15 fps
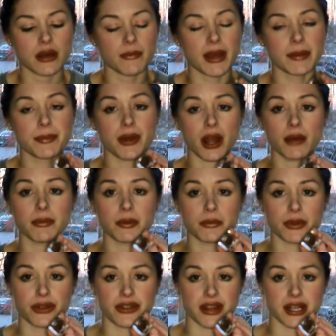My
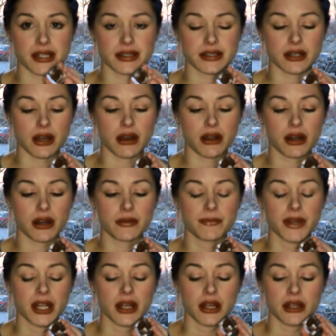problem with these
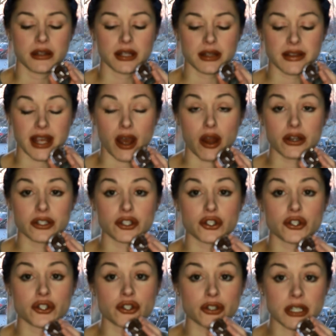are that they are
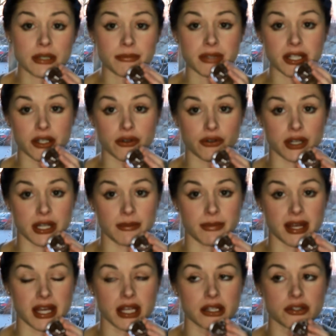extremely
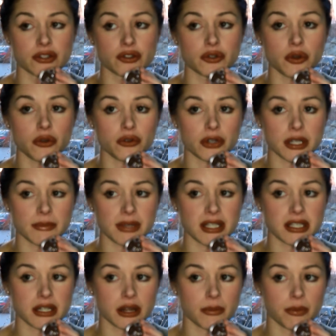creamy, so
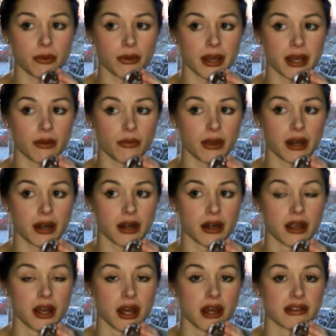creamy to the point
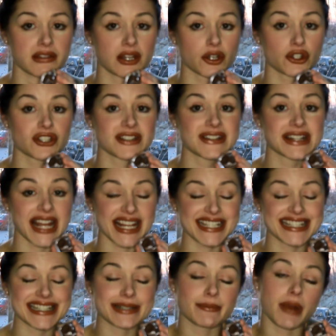where they
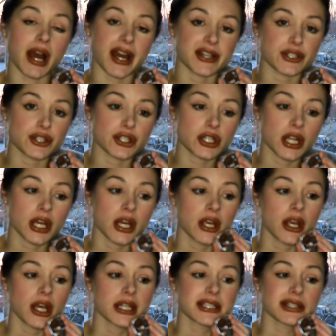smudge.
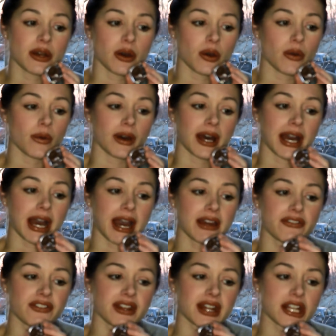So
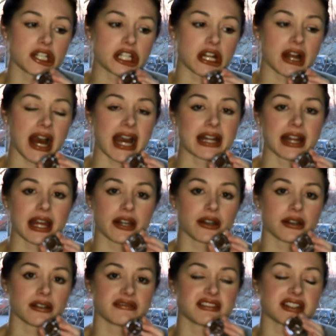I feel like gel
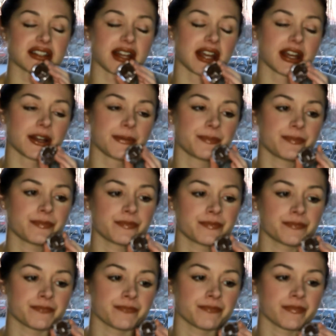eyeliner, it's like,
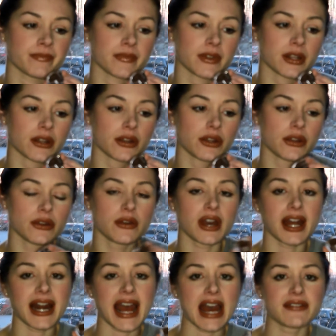you
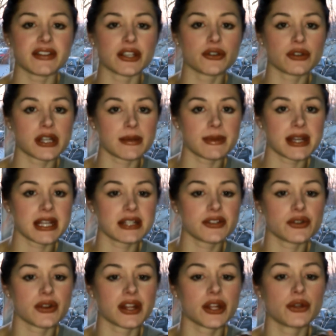gotta have it creamy
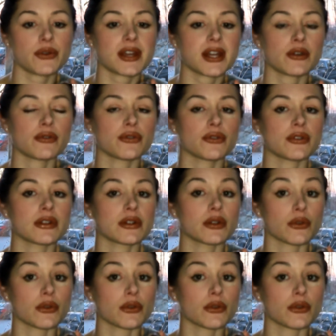so that you can,